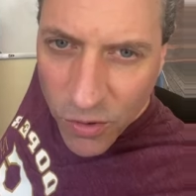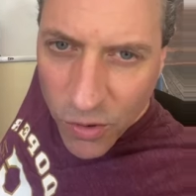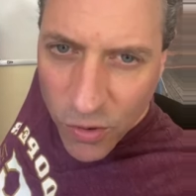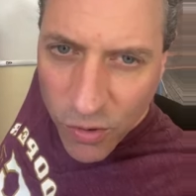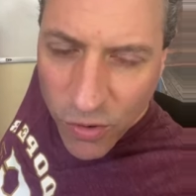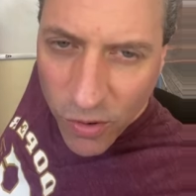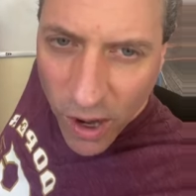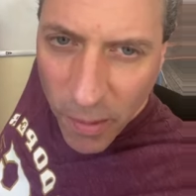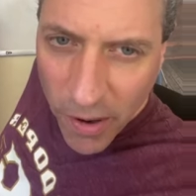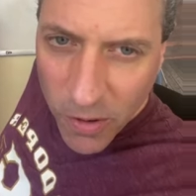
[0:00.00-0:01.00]
Do you
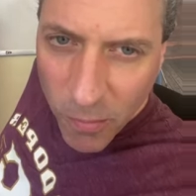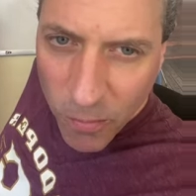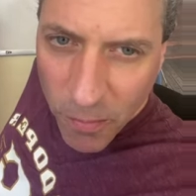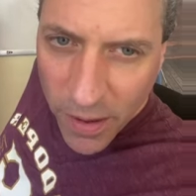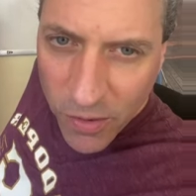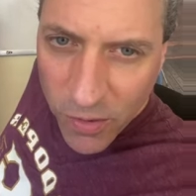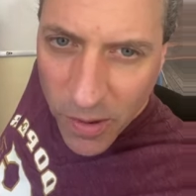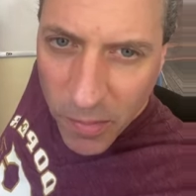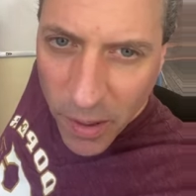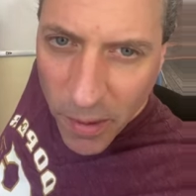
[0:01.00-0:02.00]
describe how to make a
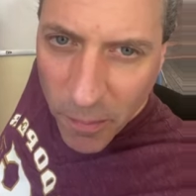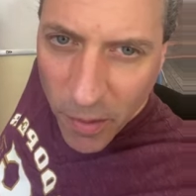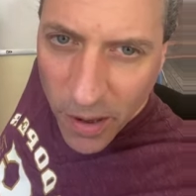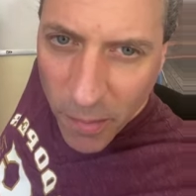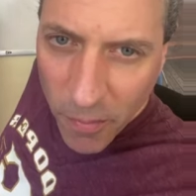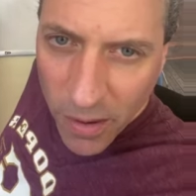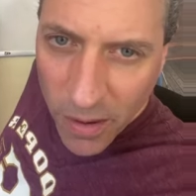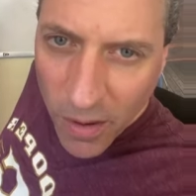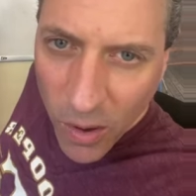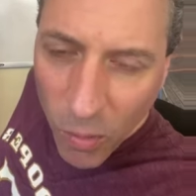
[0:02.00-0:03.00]
screenplay about a book I'm
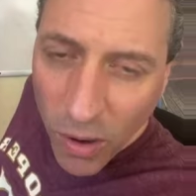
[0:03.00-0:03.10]
writing?